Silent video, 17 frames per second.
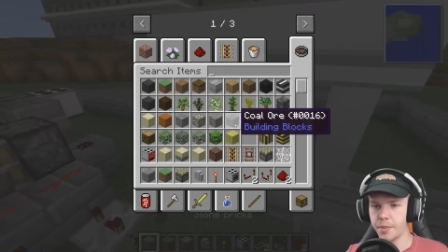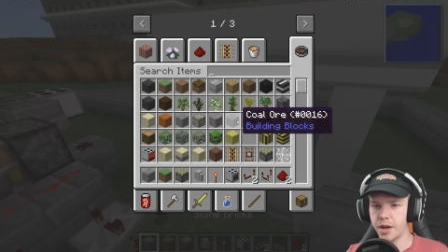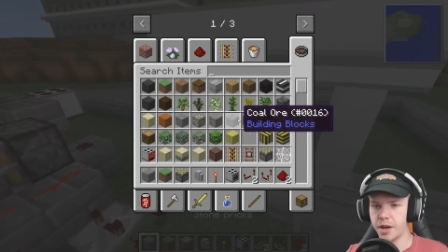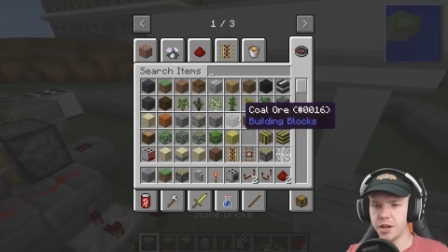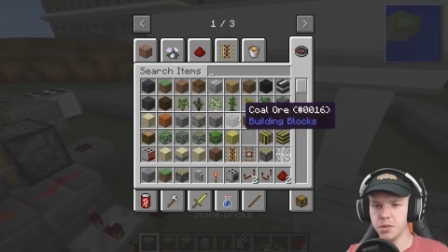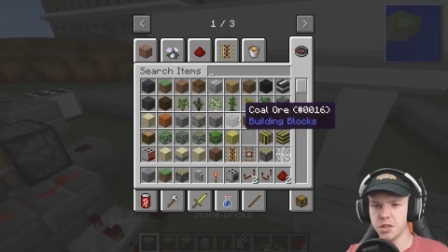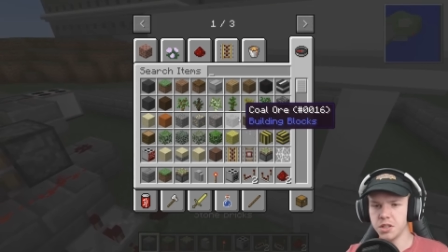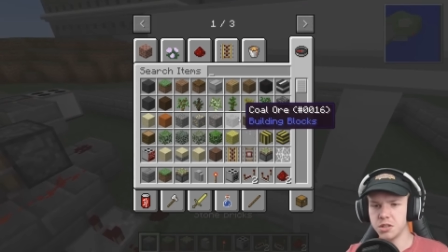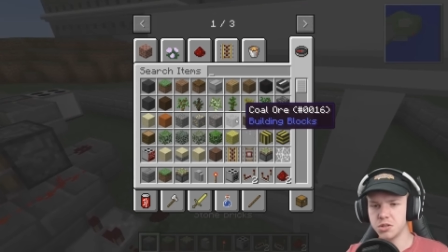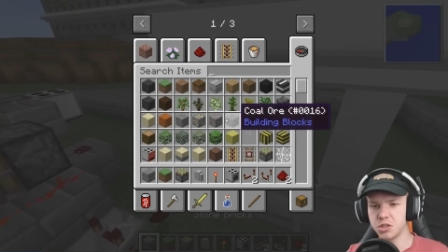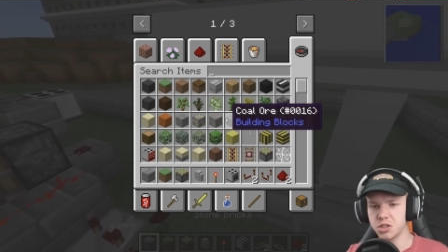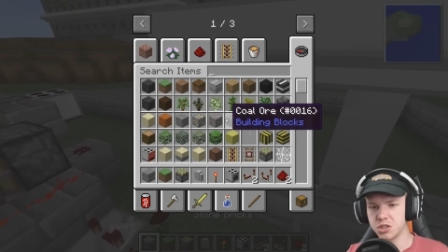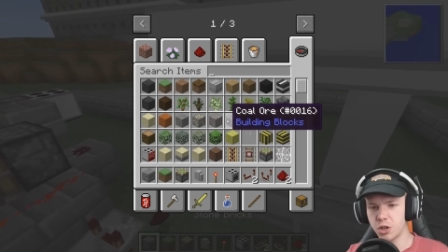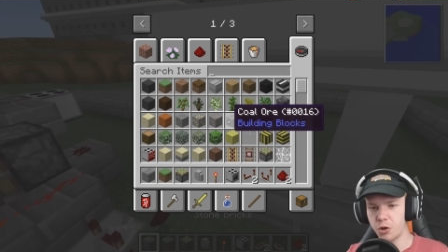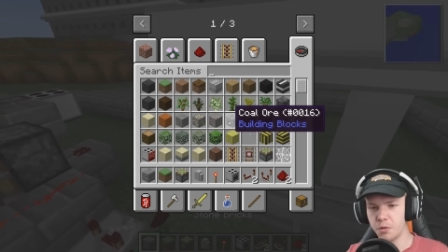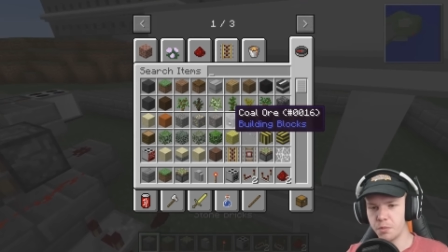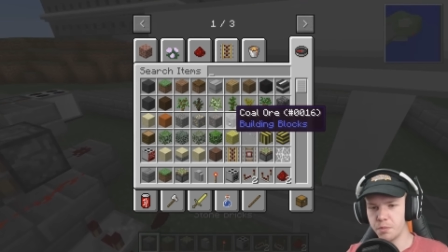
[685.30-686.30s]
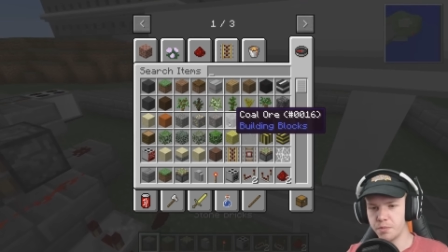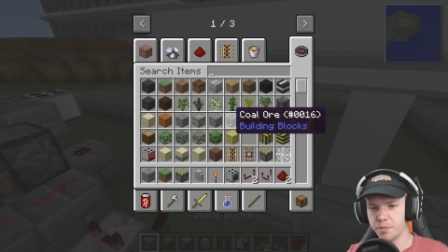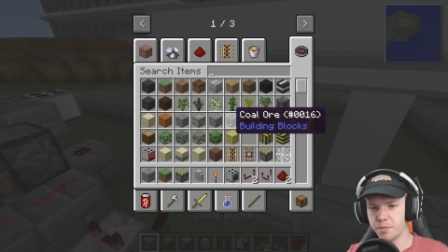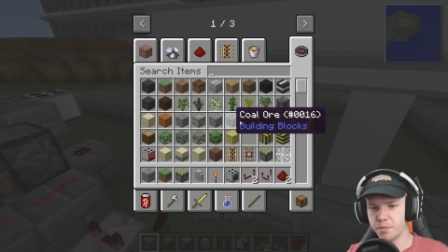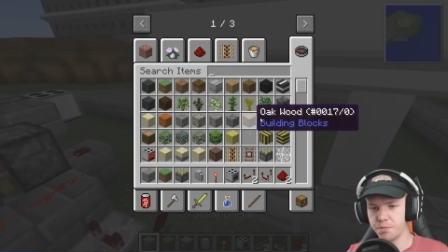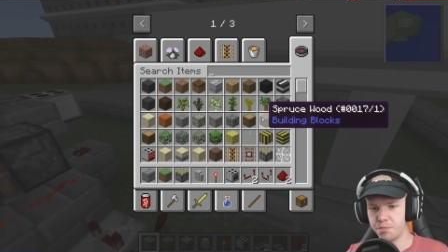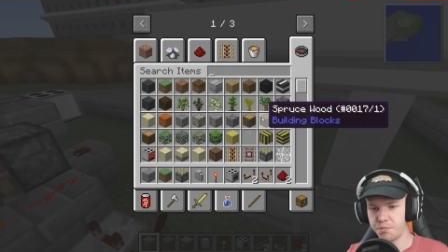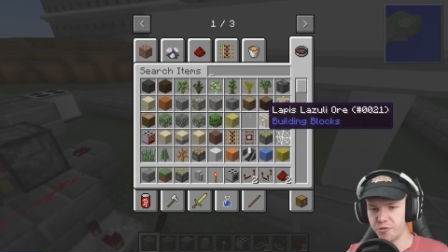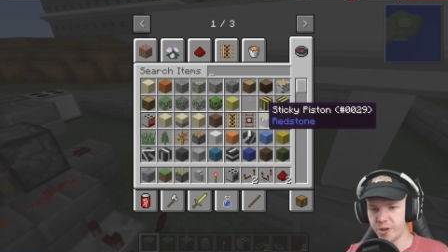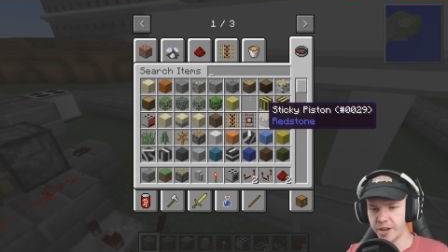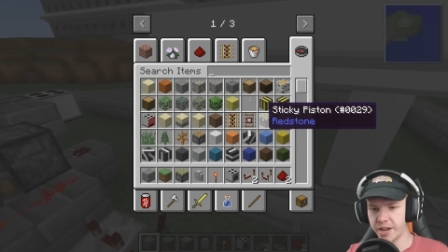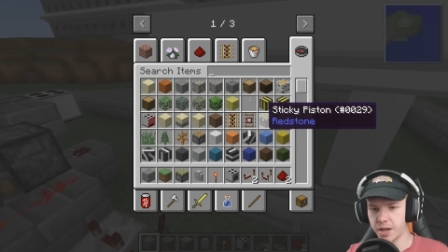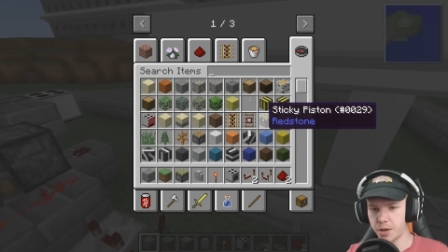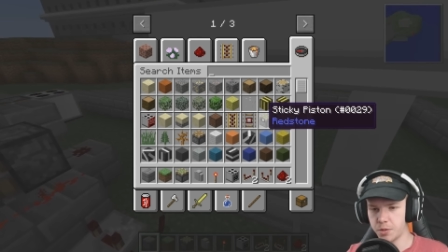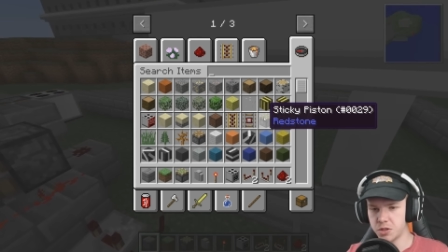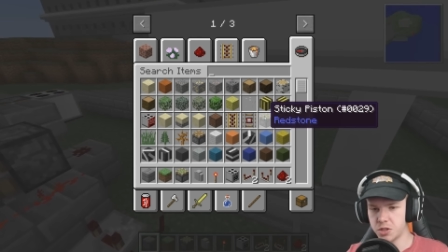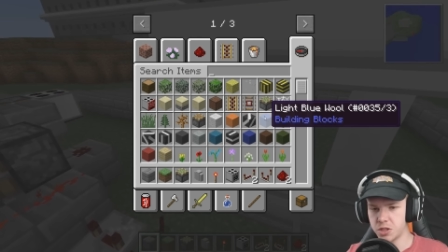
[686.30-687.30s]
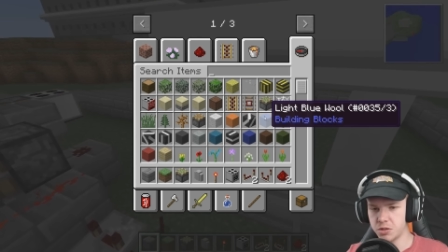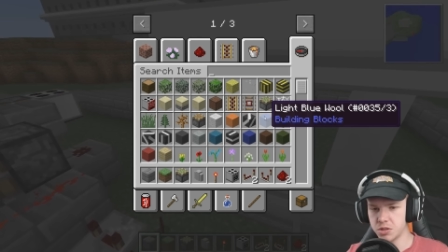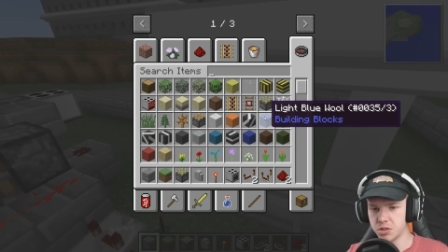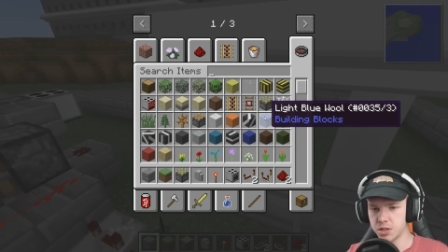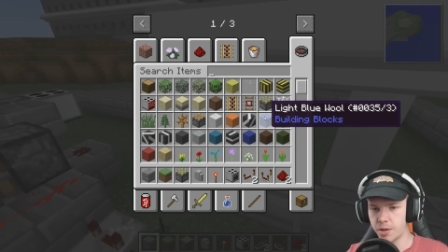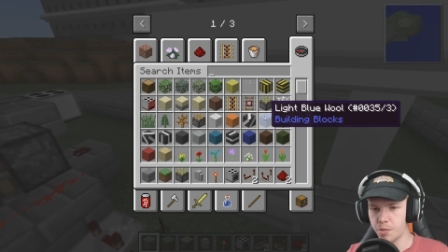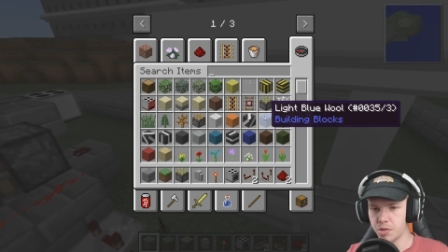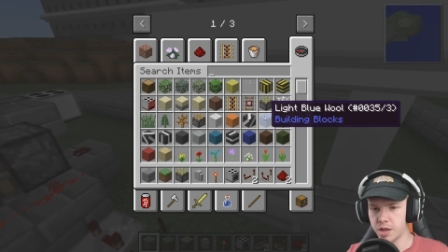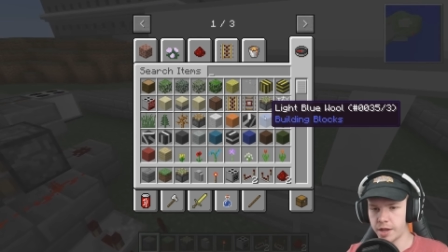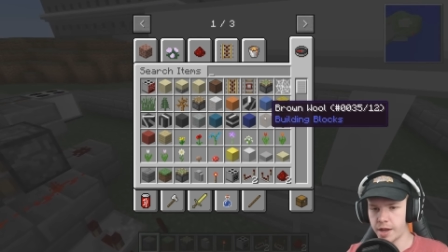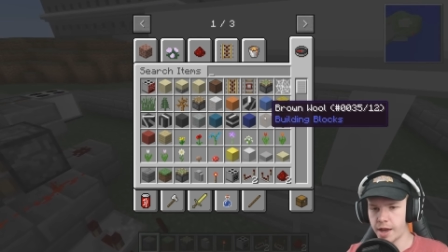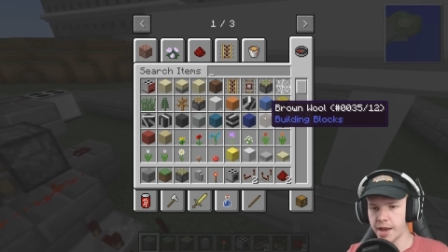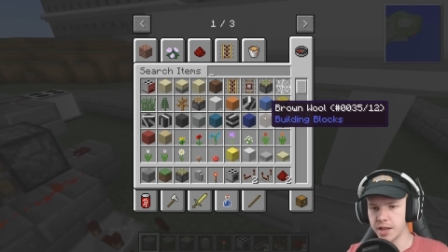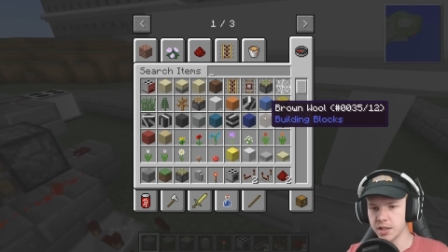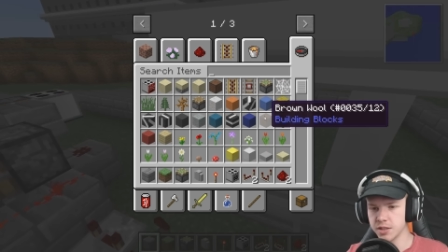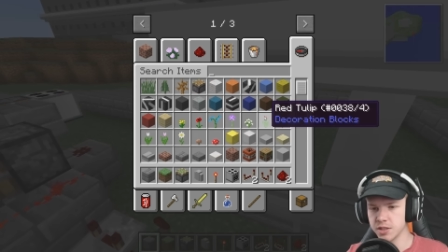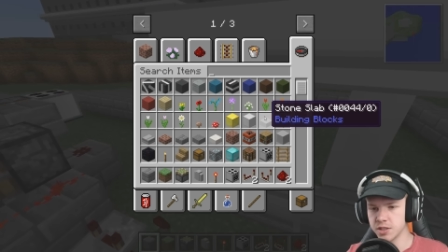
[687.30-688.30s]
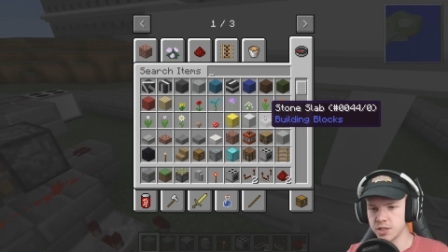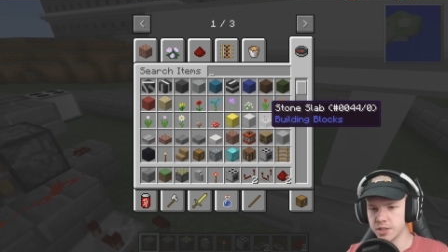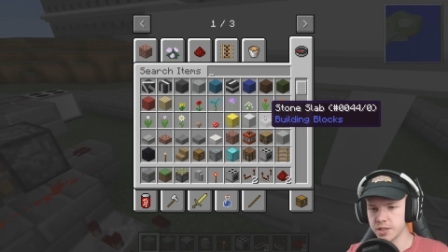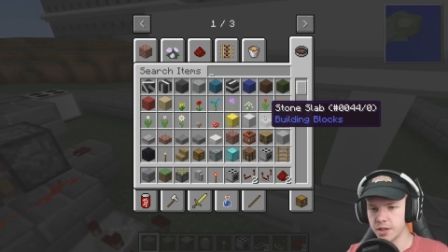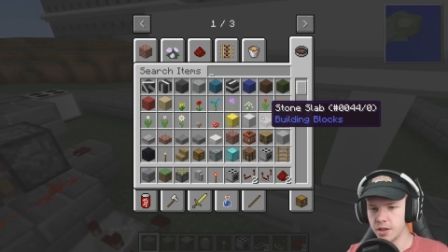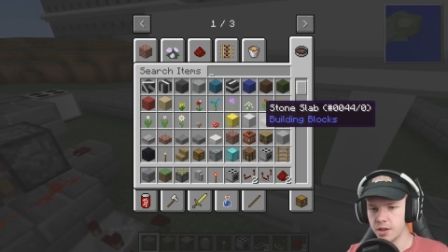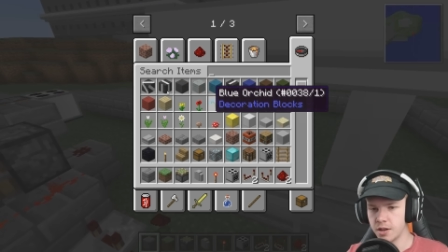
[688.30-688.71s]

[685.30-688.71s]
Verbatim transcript: I don't want to use stone brick. I want to use something else.